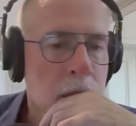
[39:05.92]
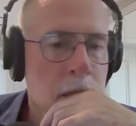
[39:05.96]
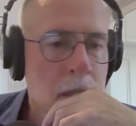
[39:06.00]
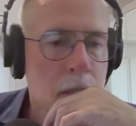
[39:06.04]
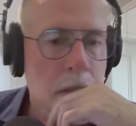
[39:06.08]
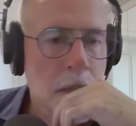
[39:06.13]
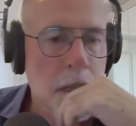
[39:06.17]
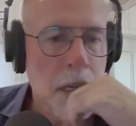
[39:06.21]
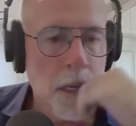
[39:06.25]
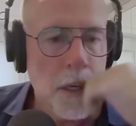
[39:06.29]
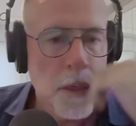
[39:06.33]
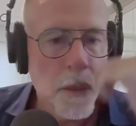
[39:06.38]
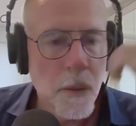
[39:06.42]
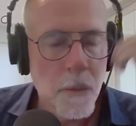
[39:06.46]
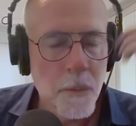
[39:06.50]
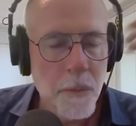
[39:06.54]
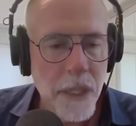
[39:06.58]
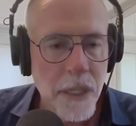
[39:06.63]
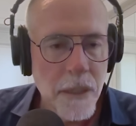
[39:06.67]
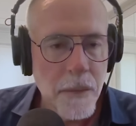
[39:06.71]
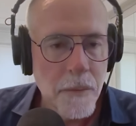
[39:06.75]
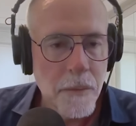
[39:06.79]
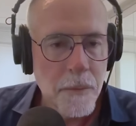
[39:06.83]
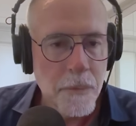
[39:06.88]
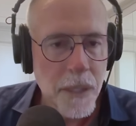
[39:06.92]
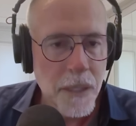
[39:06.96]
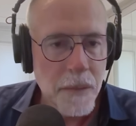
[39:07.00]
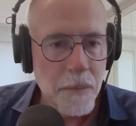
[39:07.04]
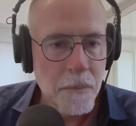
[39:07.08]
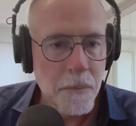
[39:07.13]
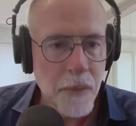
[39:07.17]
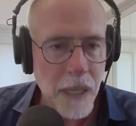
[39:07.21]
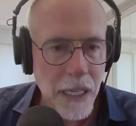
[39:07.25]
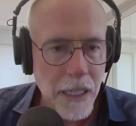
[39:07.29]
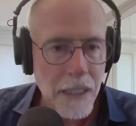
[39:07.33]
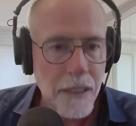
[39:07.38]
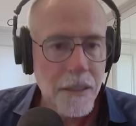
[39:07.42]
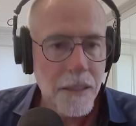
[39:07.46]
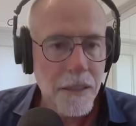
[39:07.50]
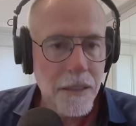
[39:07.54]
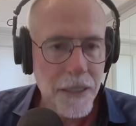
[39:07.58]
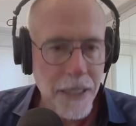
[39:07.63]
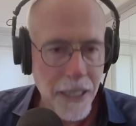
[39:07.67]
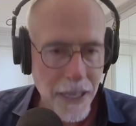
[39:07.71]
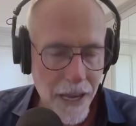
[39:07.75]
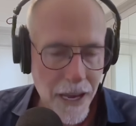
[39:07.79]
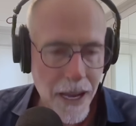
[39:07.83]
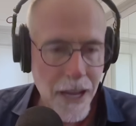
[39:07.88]
So
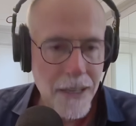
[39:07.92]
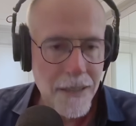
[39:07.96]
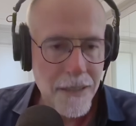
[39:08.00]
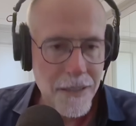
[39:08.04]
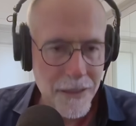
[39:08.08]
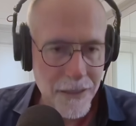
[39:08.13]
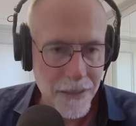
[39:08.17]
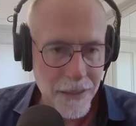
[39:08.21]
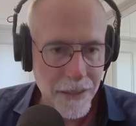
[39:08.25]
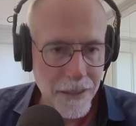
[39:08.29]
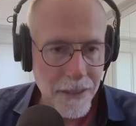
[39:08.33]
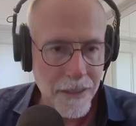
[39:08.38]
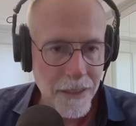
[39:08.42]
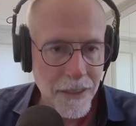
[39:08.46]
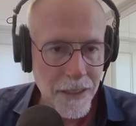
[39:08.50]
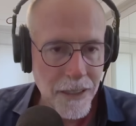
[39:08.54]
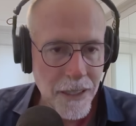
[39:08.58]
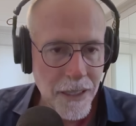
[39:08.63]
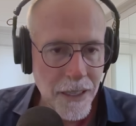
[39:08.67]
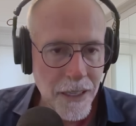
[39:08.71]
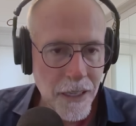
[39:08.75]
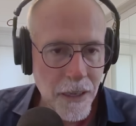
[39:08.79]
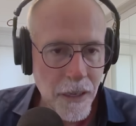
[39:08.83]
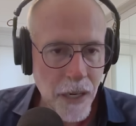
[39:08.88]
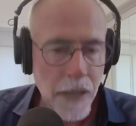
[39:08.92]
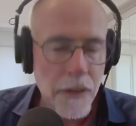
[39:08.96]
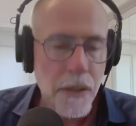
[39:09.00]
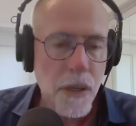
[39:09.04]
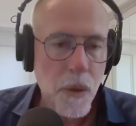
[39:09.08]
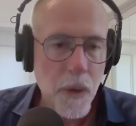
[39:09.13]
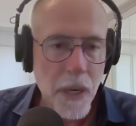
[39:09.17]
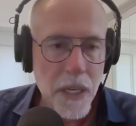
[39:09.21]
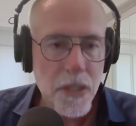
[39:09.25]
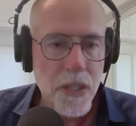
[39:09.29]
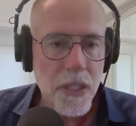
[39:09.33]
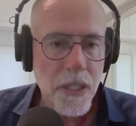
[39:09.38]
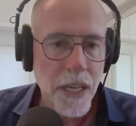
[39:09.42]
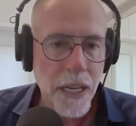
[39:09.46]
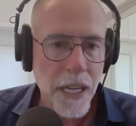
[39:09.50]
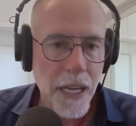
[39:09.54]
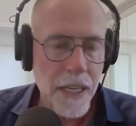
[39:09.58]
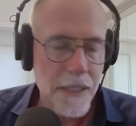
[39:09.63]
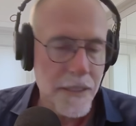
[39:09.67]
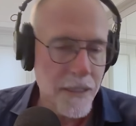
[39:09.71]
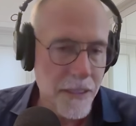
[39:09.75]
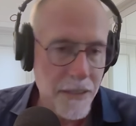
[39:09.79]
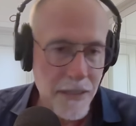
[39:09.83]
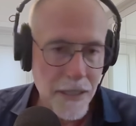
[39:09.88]
Michael Kasten, the question I
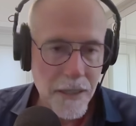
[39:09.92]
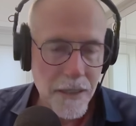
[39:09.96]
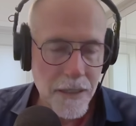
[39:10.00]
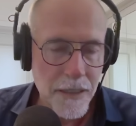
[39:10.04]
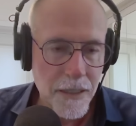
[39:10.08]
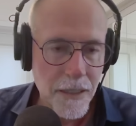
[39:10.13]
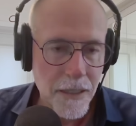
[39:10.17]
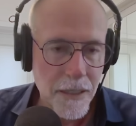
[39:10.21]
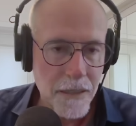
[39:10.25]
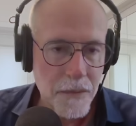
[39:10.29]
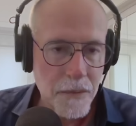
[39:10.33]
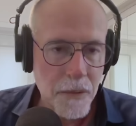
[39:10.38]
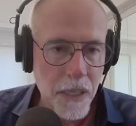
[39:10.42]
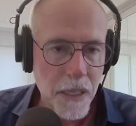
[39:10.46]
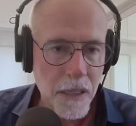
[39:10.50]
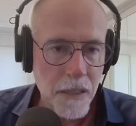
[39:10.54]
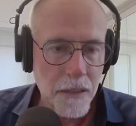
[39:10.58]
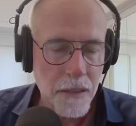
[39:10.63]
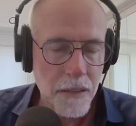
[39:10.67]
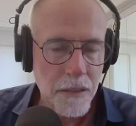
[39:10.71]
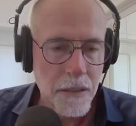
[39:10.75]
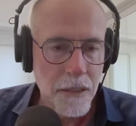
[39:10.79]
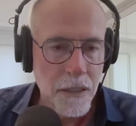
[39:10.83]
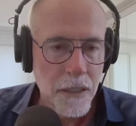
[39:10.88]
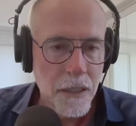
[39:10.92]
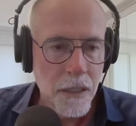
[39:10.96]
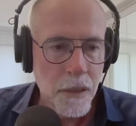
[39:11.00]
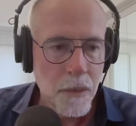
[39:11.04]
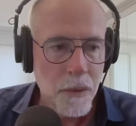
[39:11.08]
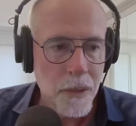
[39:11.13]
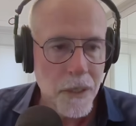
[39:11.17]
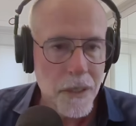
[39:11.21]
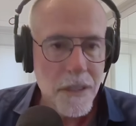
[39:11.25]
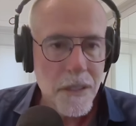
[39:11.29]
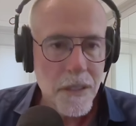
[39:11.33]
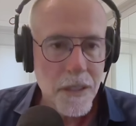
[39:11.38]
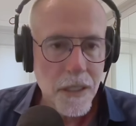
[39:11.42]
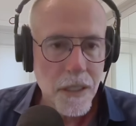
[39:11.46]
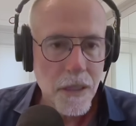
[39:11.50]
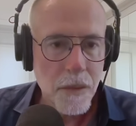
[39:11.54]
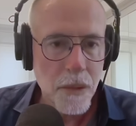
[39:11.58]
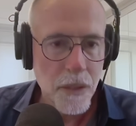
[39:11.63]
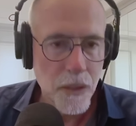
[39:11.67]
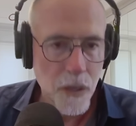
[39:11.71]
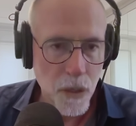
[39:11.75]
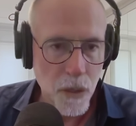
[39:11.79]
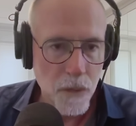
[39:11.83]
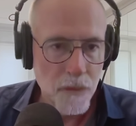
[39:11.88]
asked, I said this on this panel, would a CEO
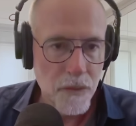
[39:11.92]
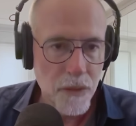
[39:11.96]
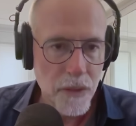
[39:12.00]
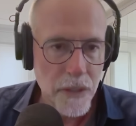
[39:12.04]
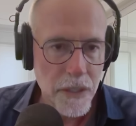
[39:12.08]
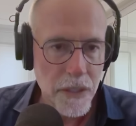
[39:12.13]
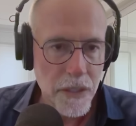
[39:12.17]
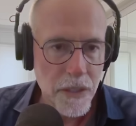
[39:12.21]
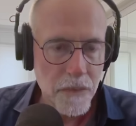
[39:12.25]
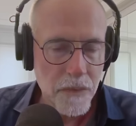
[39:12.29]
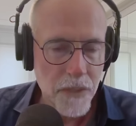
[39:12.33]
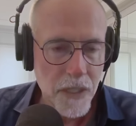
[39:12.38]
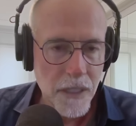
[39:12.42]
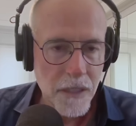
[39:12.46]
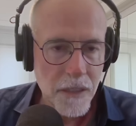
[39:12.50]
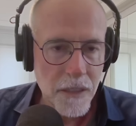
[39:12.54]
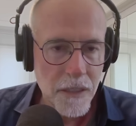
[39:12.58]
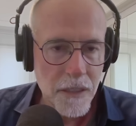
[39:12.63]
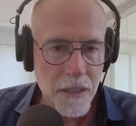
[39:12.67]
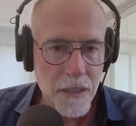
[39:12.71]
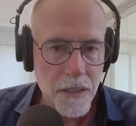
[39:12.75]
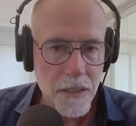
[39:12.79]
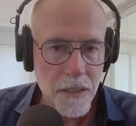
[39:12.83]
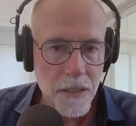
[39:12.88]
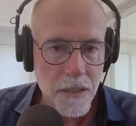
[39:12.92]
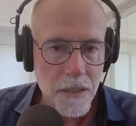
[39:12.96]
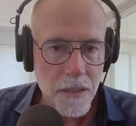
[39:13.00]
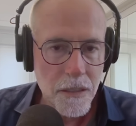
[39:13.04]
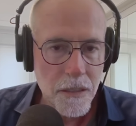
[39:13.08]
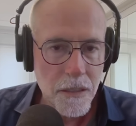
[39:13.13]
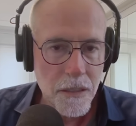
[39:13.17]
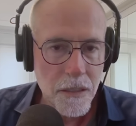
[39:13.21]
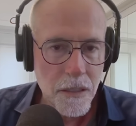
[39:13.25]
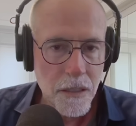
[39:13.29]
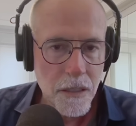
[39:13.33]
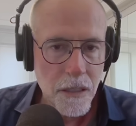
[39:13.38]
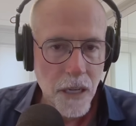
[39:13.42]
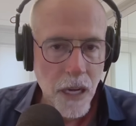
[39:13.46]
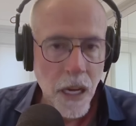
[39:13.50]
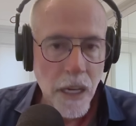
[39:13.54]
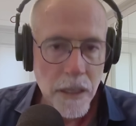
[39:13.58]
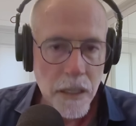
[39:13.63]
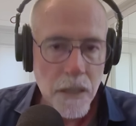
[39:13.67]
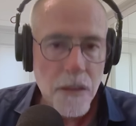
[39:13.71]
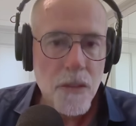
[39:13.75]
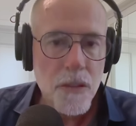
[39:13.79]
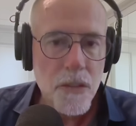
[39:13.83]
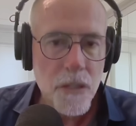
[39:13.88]
with ovaries have done this?
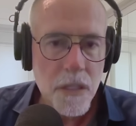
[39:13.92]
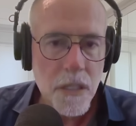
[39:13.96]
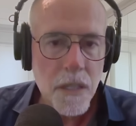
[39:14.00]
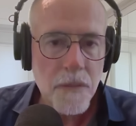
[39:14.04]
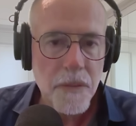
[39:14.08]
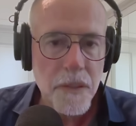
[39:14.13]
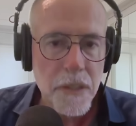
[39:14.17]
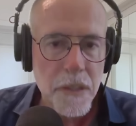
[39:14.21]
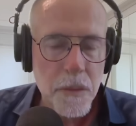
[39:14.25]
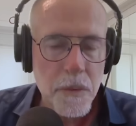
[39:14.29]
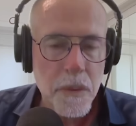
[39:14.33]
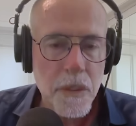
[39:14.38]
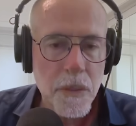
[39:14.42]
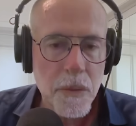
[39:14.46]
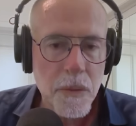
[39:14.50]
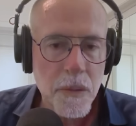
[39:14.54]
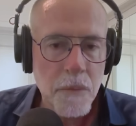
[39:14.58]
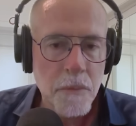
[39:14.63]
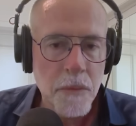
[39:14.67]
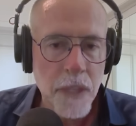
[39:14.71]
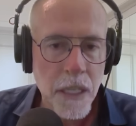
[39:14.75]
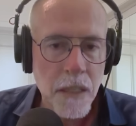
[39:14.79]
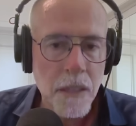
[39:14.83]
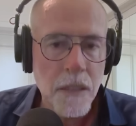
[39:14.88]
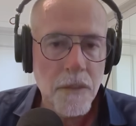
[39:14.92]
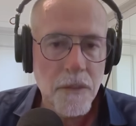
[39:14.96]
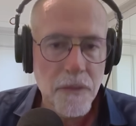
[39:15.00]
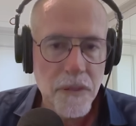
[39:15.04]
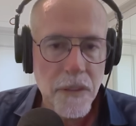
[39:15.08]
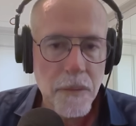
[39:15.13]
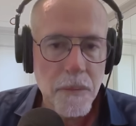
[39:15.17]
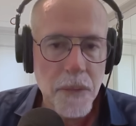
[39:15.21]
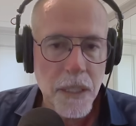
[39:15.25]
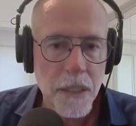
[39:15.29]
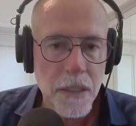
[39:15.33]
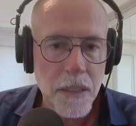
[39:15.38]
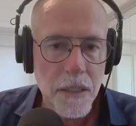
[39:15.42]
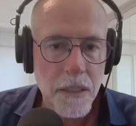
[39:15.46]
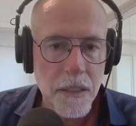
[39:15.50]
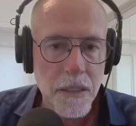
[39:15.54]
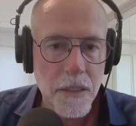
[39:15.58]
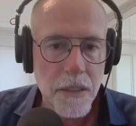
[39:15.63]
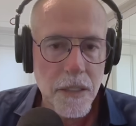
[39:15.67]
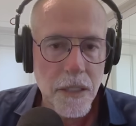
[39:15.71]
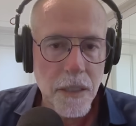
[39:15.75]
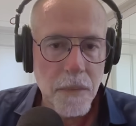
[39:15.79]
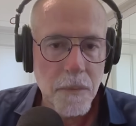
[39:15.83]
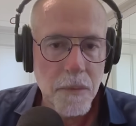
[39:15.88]
I think there's a difference between male and female
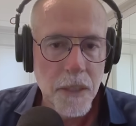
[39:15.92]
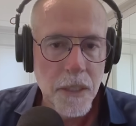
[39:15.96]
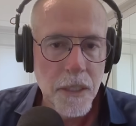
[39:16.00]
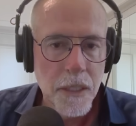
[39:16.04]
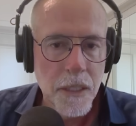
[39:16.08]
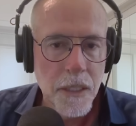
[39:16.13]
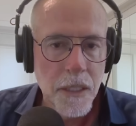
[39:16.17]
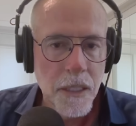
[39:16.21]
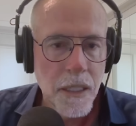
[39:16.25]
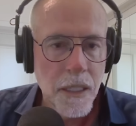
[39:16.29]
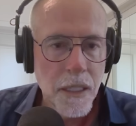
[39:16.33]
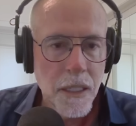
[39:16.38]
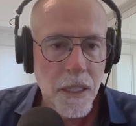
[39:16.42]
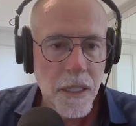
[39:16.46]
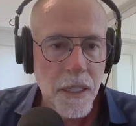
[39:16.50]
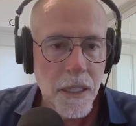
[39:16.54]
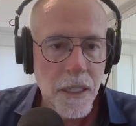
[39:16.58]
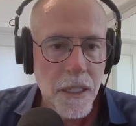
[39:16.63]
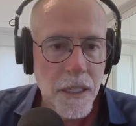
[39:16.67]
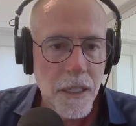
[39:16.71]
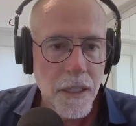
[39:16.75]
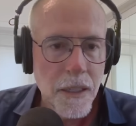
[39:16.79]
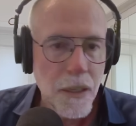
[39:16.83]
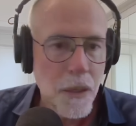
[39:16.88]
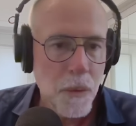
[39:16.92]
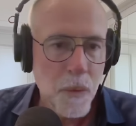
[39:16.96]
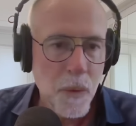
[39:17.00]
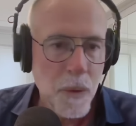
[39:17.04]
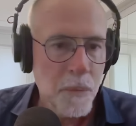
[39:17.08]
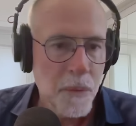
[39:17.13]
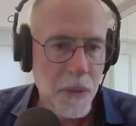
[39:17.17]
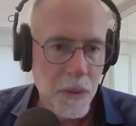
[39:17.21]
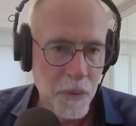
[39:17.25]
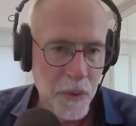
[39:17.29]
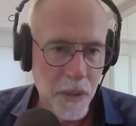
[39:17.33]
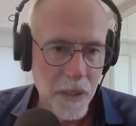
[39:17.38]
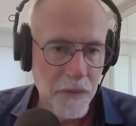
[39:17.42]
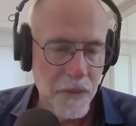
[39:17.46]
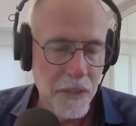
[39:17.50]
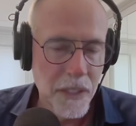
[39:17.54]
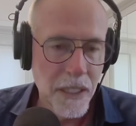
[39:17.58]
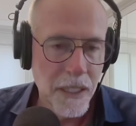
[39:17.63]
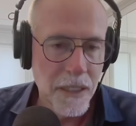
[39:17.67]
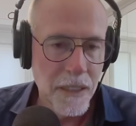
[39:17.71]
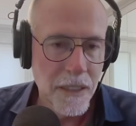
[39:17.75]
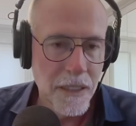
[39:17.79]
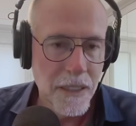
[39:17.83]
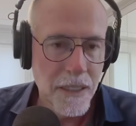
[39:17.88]
leadership. No woman would have
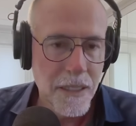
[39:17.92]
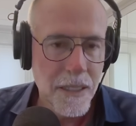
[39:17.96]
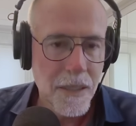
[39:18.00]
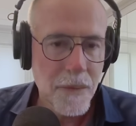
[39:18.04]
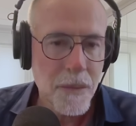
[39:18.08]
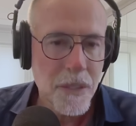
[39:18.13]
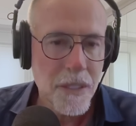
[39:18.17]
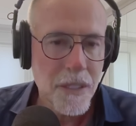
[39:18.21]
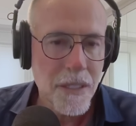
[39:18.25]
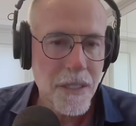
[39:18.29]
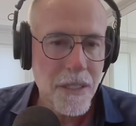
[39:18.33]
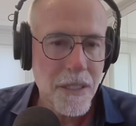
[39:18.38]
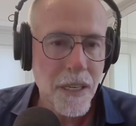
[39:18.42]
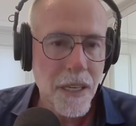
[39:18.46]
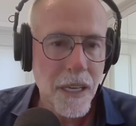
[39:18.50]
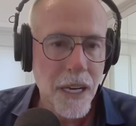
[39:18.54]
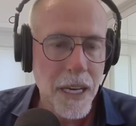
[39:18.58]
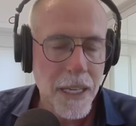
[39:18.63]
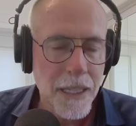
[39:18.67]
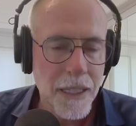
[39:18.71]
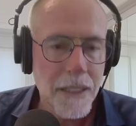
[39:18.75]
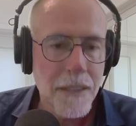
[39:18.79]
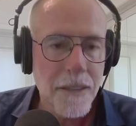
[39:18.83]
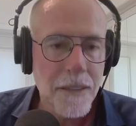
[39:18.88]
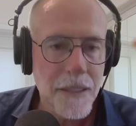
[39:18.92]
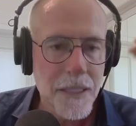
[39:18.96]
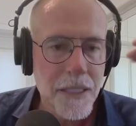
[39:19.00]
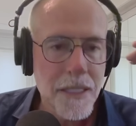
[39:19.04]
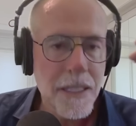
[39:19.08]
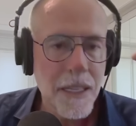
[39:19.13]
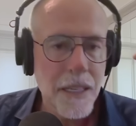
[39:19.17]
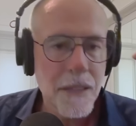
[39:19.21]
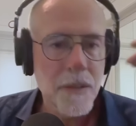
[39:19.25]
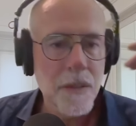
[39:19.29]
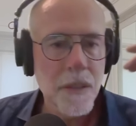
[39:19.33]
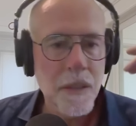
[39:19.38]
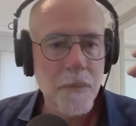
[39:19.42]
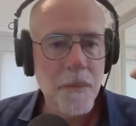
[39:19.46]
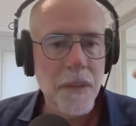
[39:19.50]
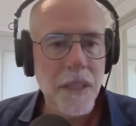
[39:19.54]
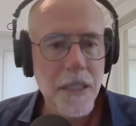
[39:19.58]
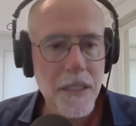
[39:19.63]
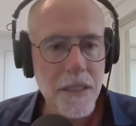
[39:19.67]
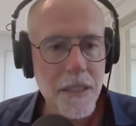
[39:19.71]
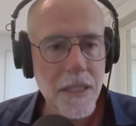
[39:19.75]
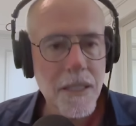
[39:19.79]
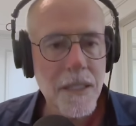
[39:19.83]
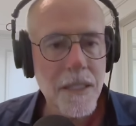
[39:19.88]
done this. It was just like, I literally said to him,
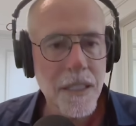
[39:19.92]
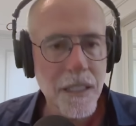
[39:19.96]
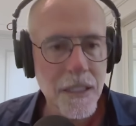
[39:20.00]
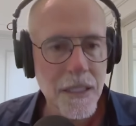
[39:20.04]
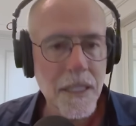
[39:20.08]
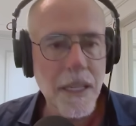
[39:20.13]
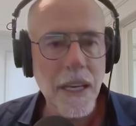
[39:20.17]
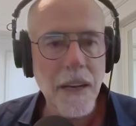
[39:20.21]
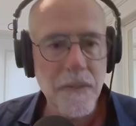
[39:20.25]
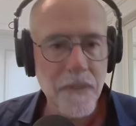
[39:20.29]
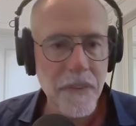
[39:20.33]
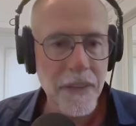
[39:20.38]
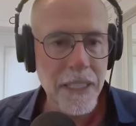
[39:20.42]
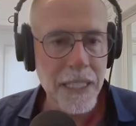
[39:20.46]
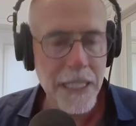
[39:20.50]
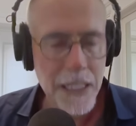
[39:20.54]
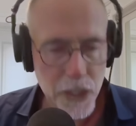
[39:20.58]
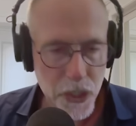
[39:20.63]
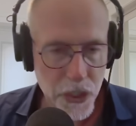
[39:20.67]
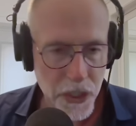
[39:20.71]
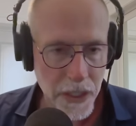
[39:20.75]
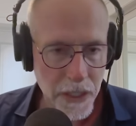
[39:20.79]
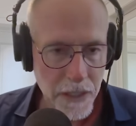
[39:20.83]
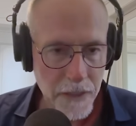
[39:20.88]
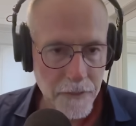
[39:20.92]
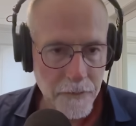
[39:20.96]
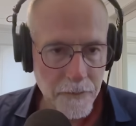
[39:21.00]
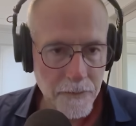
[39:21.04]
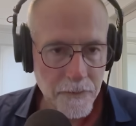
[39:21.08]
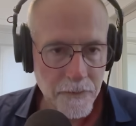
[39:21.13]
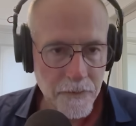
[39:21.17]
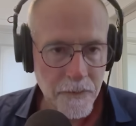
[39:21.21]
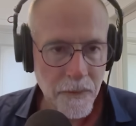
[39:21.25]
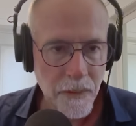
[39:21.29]
this is the definition